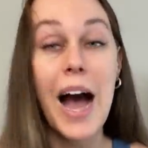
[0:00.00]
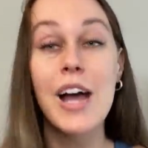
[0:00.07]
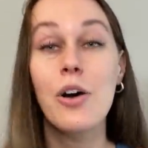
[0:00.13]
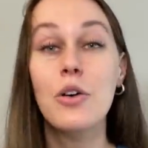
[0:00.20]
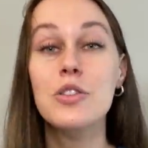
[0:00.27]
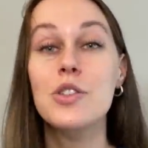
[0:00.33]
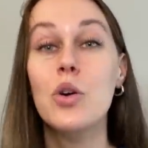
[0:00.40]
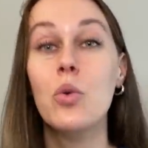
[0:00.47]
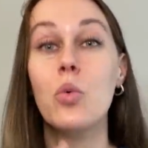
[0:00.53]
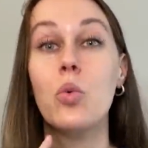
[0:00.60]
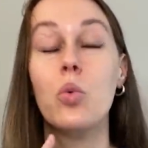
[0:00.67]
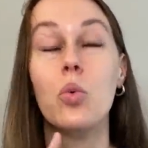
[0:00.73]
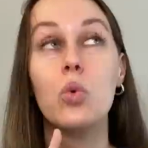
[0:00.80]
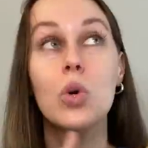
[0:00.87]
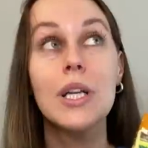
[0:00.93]
I also
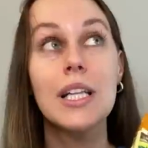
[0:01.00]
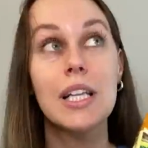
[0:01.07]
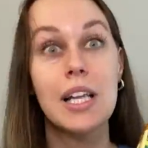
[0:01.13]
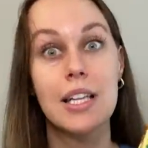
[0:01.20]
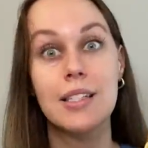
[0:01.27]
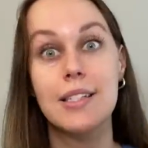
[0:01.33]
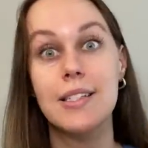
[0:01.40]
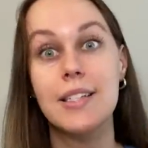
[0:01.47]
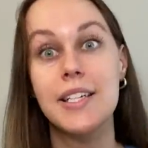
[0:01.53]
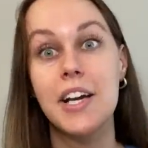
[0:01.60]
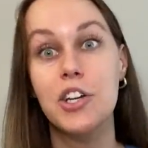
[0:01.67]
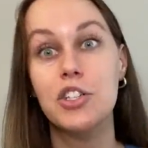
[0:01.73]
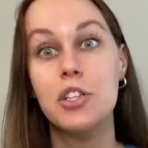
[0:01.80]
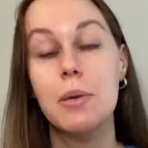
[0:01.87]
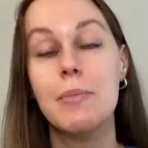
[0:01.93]
really like this tea
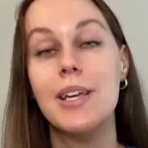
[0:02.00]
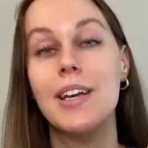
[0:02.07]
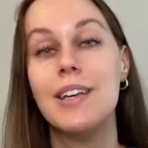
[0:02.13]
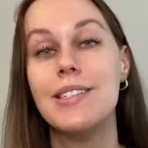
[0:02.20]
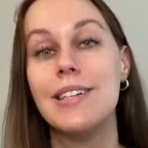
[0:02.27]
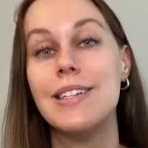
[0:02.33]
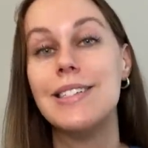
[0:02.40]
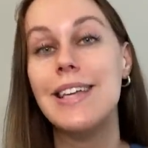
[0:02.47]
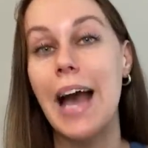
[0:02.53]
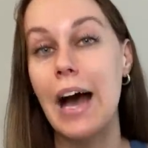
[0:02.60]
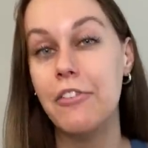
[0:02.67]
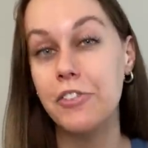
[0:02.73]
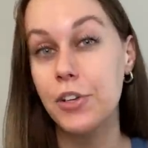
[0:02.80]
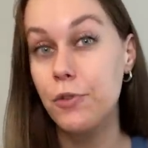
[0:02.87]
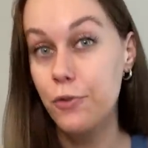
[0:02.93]
actually because it's
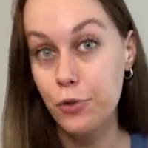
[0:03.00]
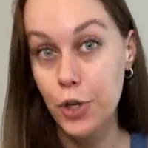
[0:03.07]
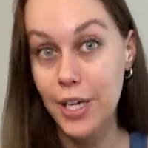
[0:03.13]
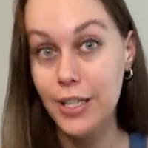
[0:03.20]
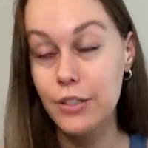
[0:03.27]
caffeine free.